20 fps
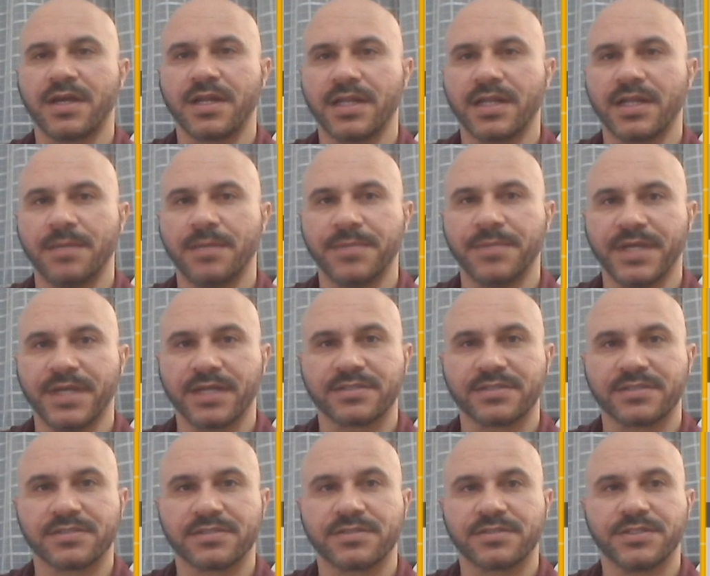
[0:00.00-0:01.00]
Let me
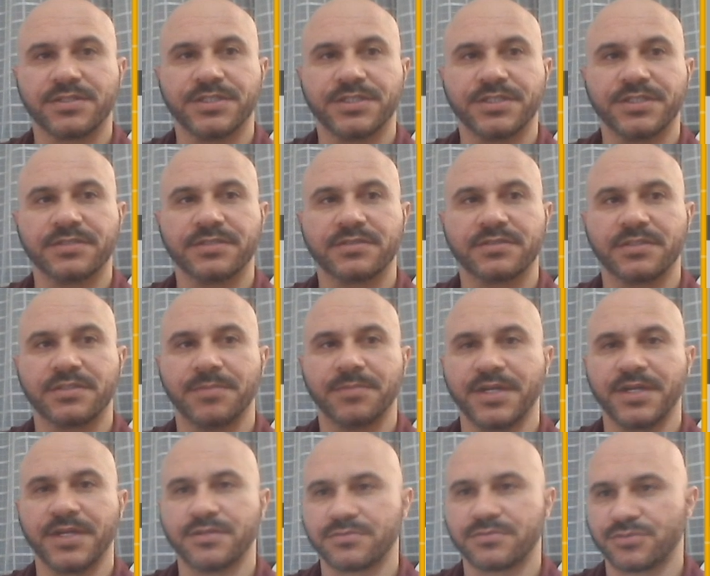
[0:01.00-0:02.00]
access here the
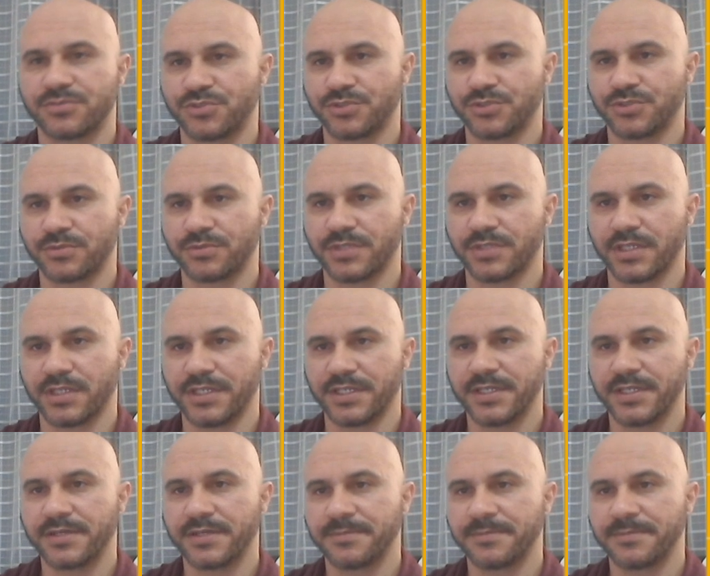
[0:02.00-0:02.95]
email to show the link.